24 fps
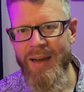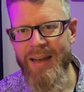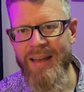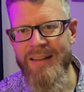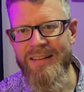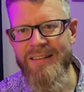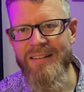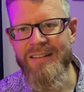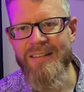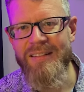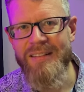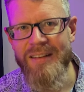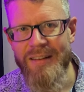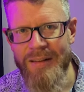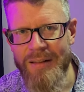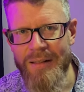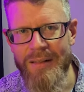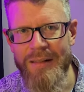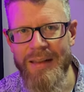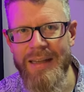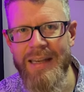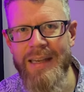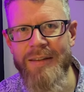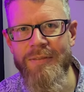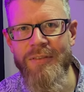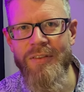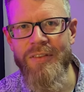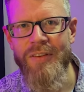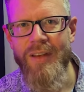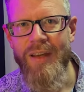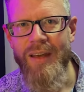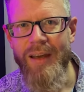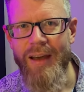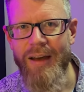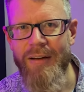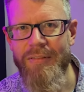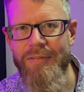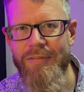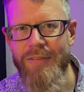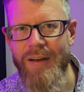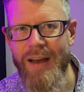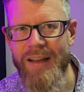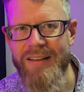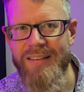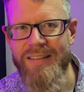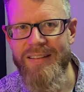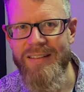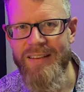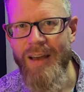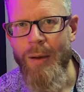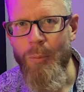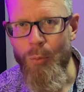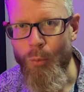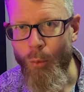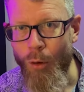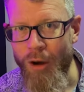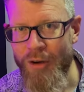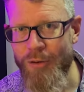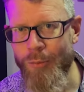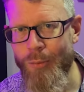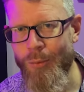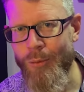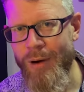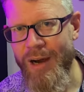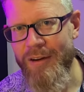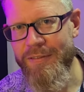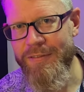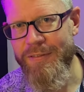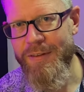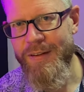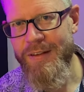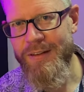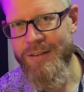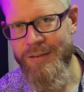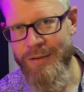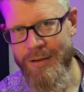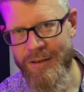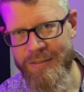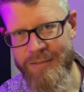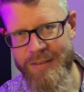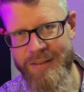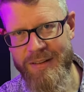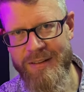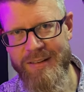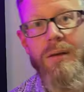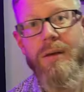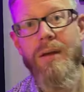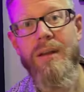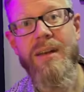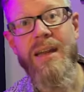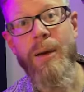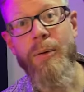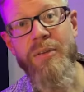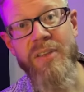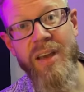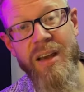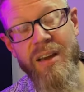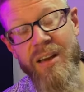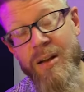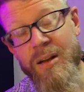it still leaves a somewhat rough surface. Now, is that going to